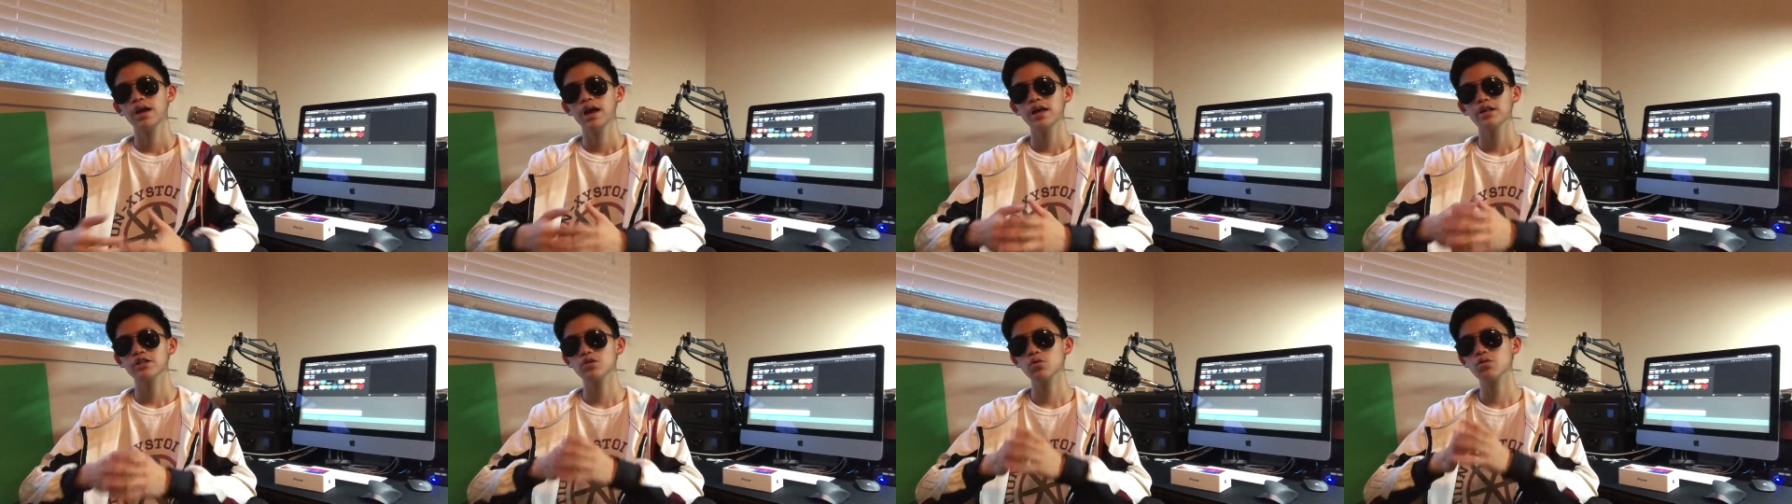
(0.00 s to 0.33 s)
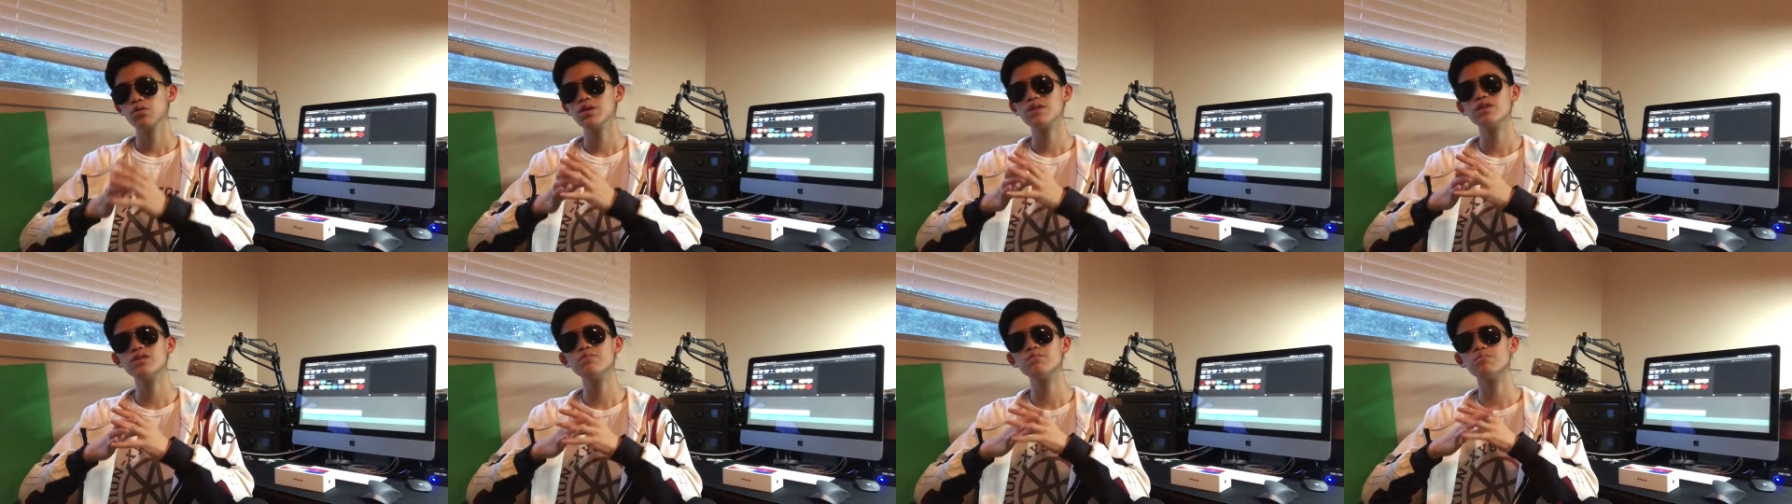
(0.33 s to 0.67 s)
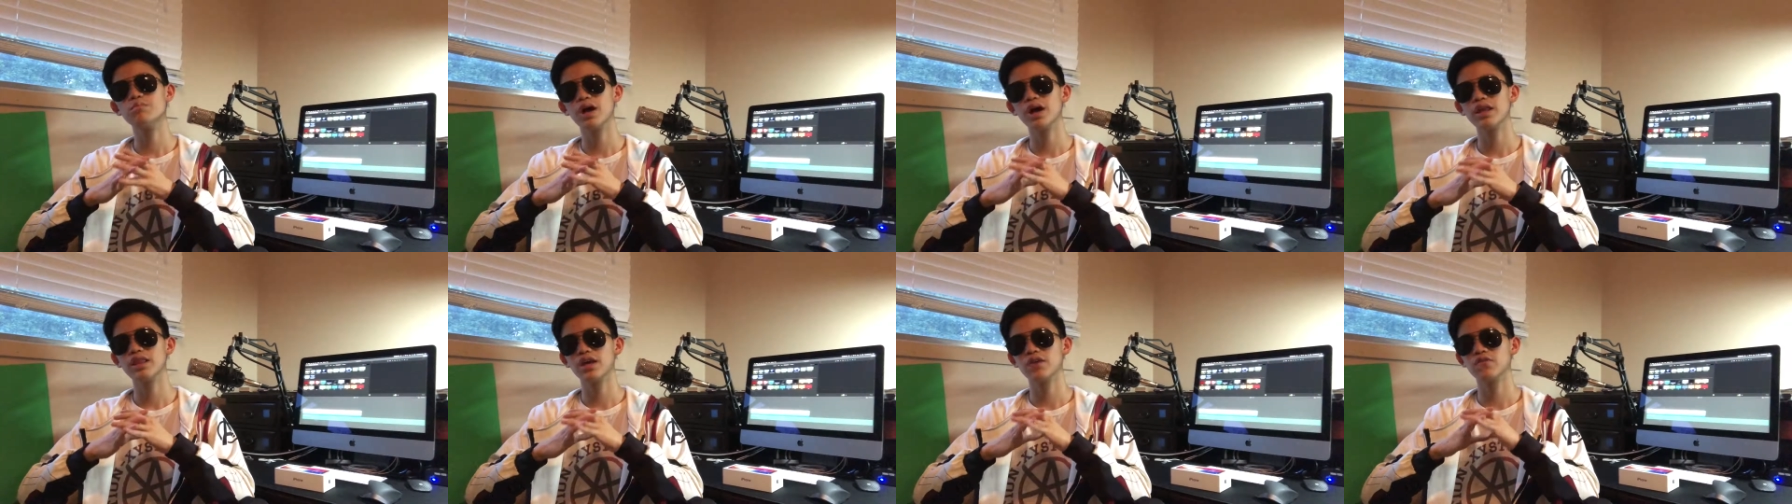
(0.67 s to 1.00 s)
so they didn't
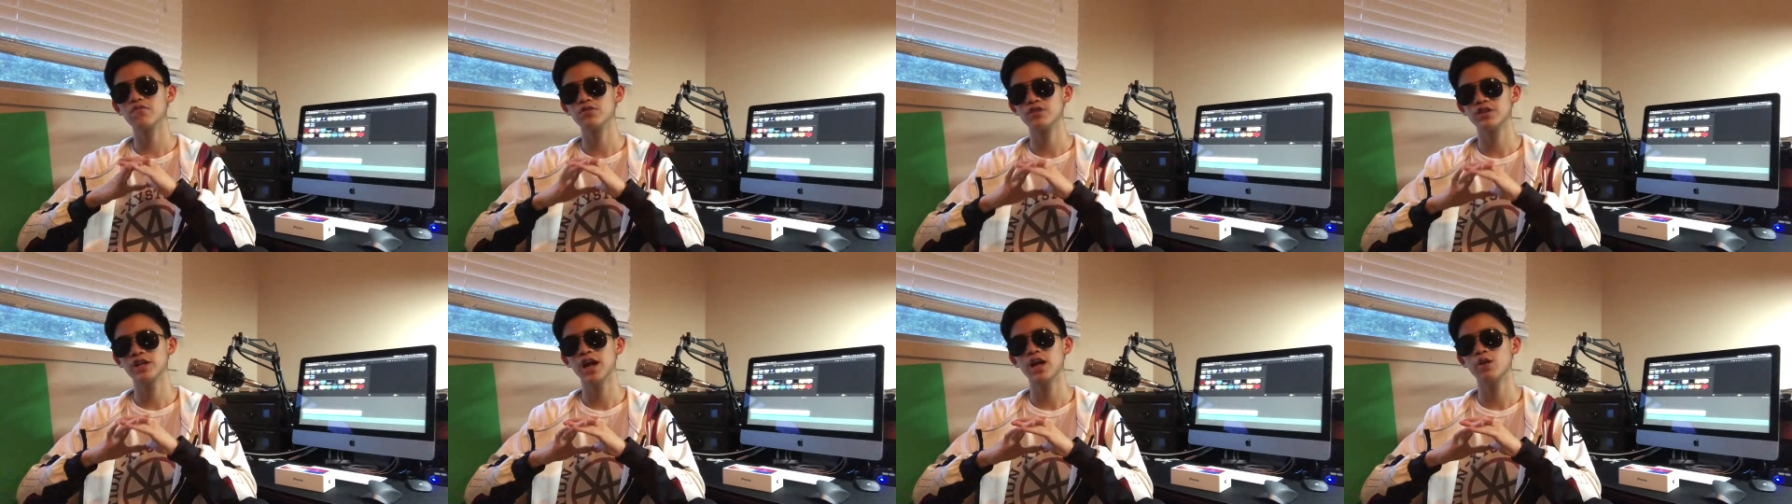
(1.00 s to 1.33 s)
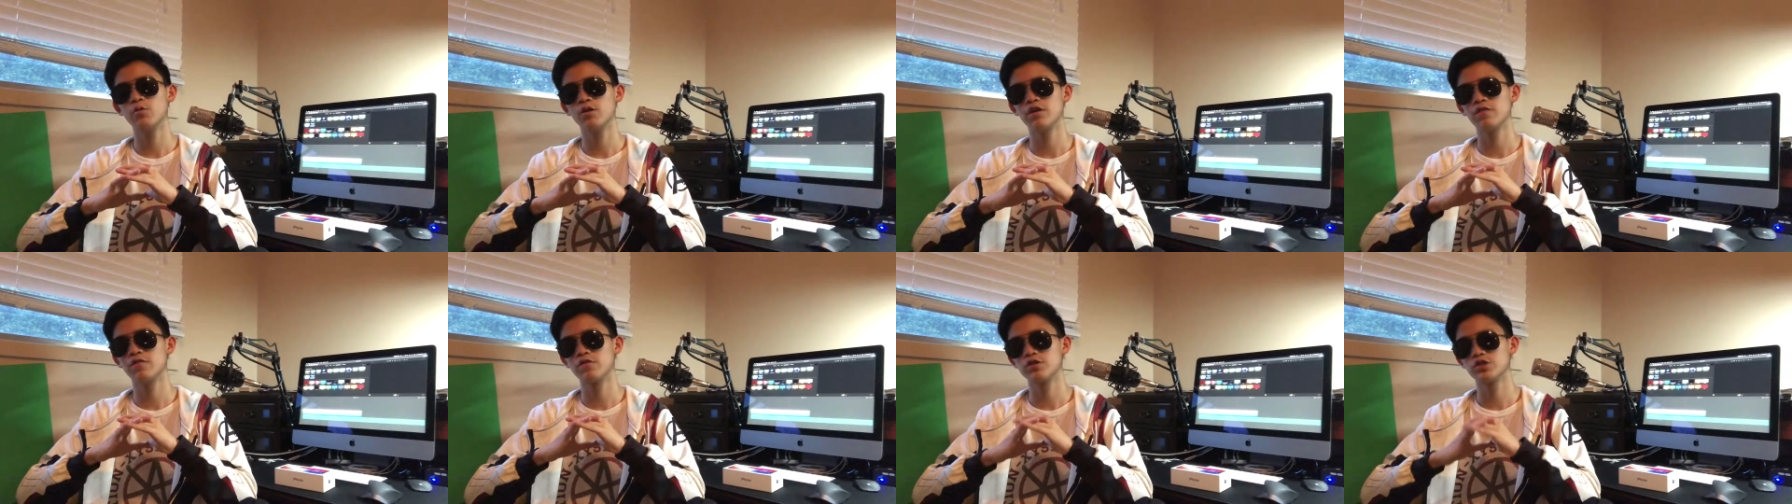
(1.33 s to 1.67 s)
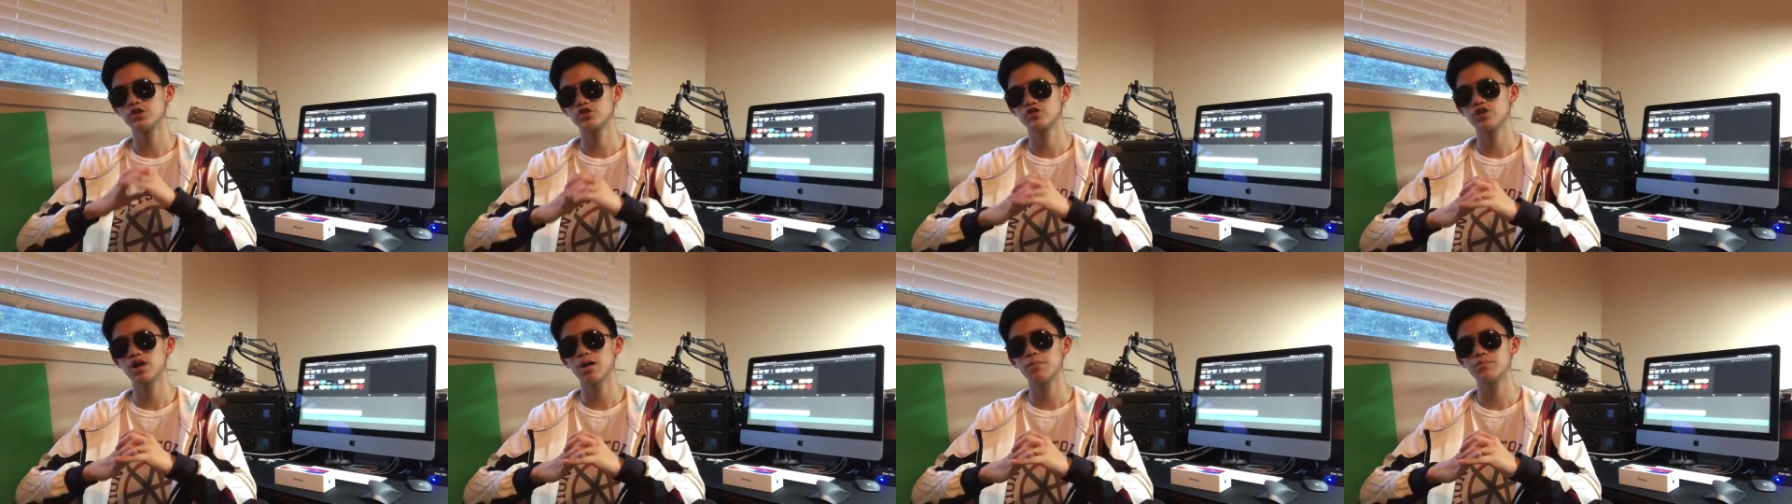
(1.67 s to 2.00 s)
buy the iPhone 10 when it
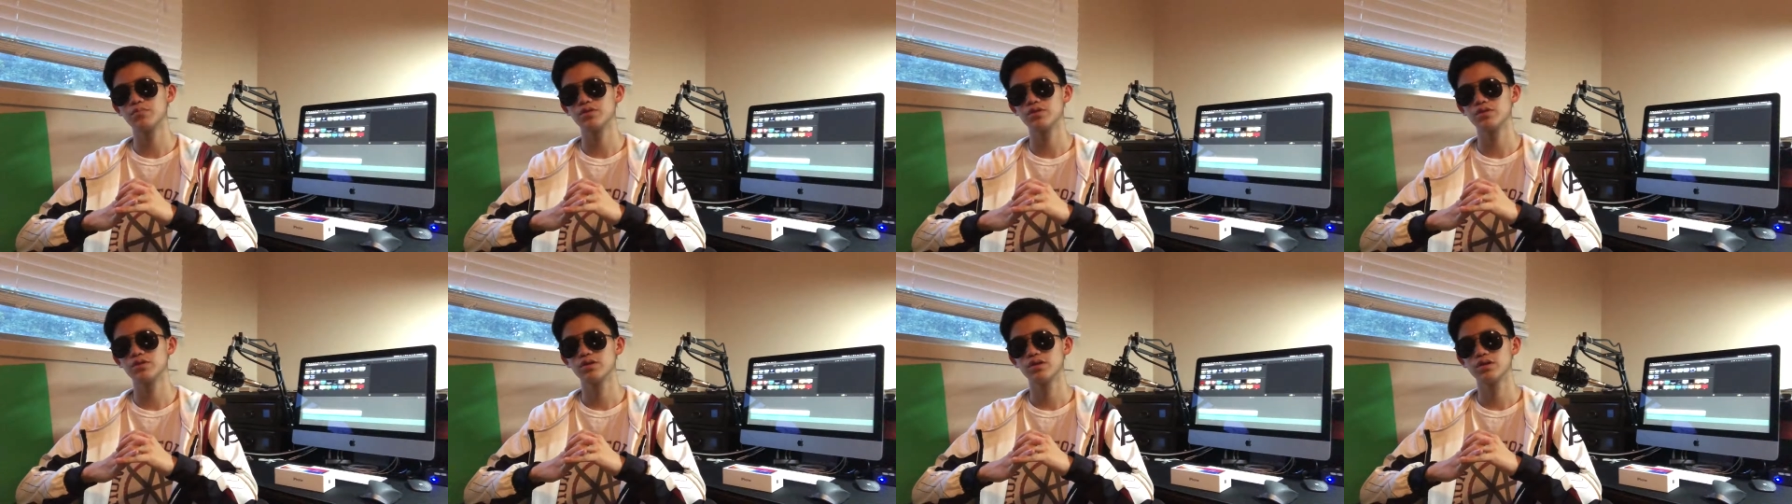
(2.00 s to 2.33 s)
first dropped.